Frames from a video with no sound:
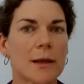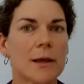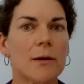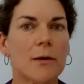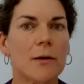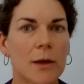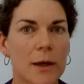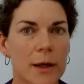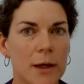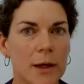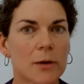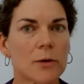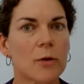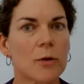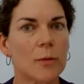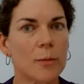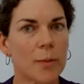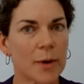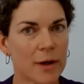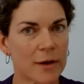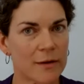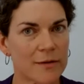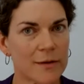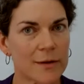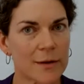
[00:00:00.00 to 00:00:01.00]
legal handle
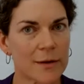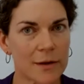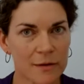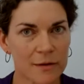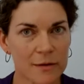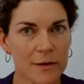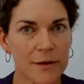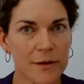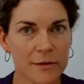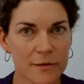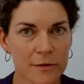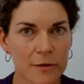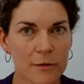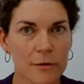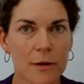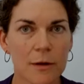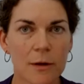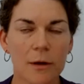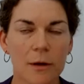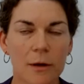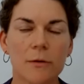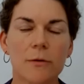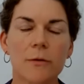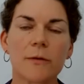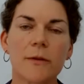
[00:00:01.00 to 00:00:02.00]
because it is listed
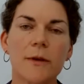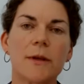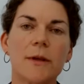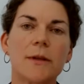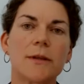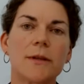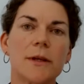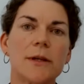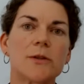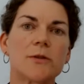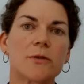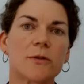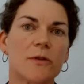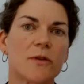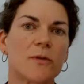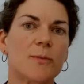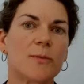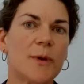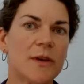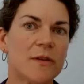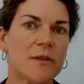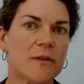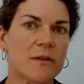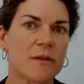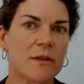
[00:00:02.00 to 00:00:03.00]
under the Endangered
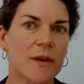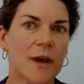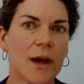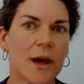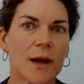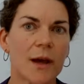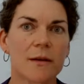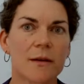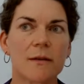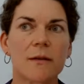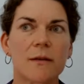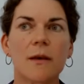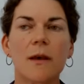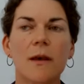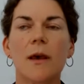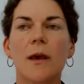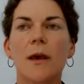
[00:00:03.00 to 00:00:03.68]
Species Act.